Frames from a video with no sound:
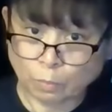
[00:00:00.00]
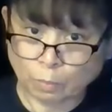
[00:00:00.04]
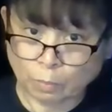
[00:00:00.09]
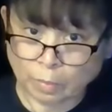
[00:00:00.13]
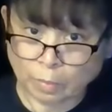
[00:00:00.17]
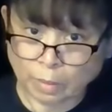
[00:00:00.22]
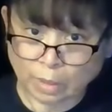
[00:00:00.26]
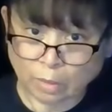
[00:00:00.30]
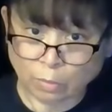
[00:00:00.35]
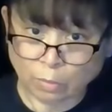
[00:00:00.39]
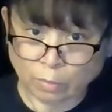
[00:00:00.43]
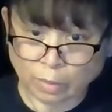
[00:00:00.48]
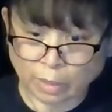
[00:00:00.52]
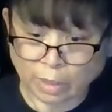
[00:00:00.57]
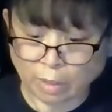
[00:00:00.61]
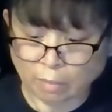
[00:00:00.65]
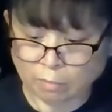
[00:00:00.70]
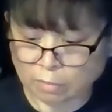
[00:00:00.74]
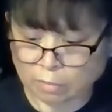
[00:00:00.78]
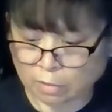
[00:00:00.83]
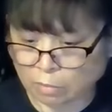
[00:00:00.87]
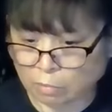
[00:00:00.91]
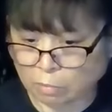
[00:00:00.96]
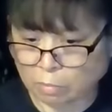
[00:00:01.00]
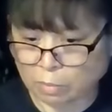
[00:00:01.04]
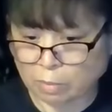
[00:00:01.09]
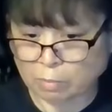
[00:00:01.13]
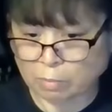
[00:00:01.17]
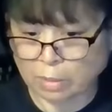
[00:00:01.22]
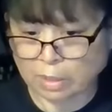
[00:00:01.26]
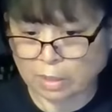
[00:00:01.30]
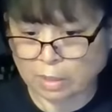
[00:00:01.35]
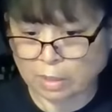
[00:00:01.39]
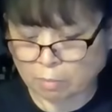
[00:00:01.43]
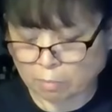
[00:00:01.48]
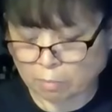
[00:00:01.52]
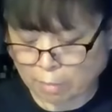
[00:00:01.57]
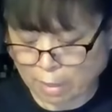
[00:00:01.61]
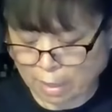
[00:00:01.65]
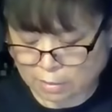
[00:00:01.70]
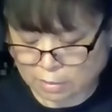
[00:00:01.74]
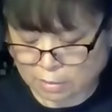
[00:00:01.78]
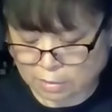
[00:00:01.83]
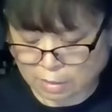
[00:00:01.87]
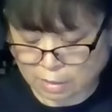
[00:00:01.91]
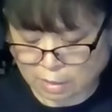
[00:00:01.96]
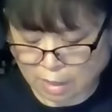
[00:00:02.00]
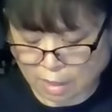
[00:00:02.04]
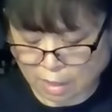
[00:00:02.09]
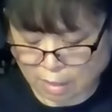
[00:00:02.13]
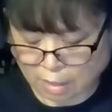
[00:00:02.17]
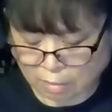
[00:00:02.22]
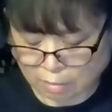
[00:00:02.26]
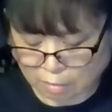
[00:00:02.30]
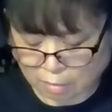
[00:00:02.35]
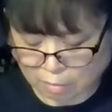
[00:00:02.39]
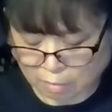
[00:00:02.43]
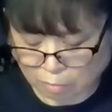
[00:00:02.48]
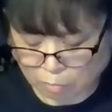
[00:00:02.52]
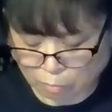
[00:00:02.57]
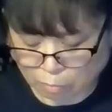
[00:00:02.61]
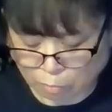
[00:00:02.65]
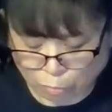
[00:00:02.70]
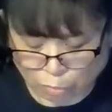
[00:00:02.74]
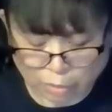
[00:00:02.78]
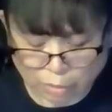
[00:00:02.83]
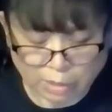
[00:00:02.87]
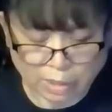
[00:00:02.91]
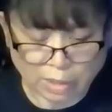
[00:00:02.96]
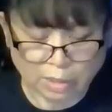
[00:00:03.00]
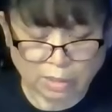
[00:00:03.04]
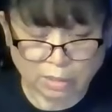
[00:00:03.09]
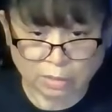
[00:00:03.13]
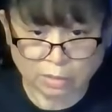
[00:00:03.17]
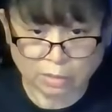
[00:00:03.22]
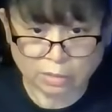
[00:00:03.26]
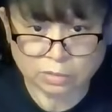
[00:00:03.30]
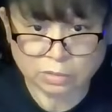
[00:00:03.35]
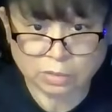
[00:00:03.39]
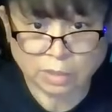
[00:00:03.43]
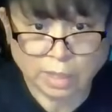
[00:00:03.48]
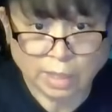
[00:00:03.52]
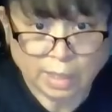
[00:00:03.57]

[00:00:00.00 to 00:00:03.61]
anyway, I'm going to be making Max the Cat more colors.